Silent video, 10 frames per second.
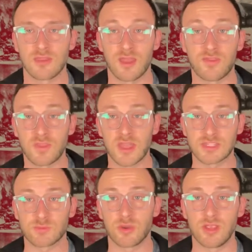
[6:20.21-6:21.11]
I think
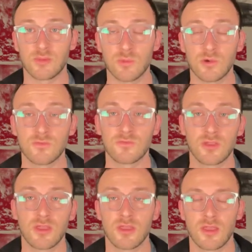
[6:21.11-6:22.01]
that's a pretty good move.
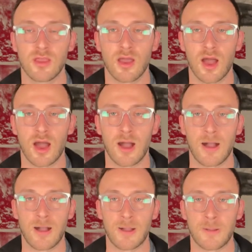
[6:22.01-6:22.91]

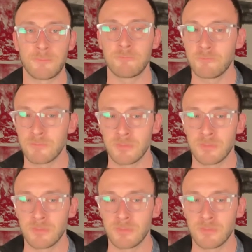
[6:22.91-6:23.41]
And